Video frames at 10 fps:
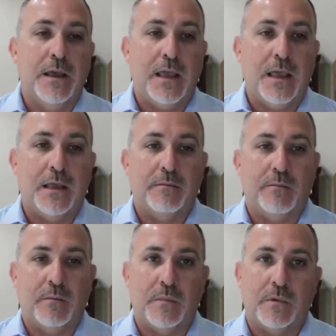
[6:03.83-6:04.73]

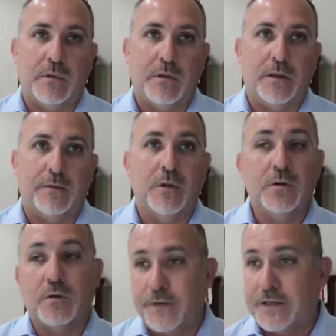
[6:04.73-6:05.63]
and
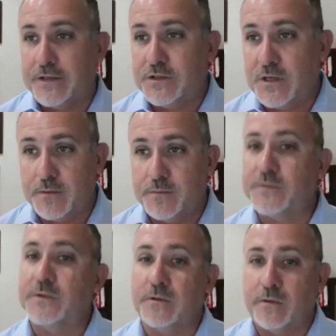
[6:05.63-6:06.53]
local fitness
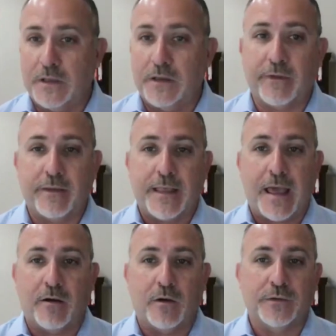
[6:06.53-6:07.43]
gyms and things like
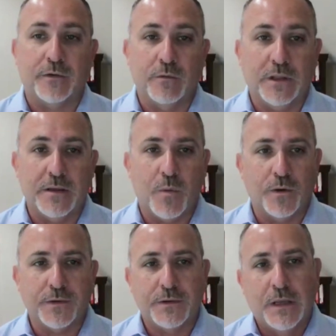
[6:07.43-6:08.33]
that are also really
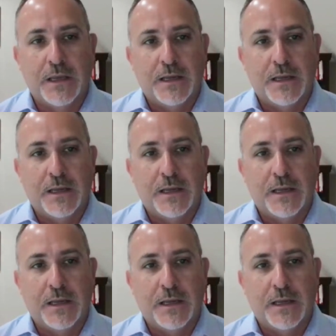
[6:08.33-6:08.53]
important.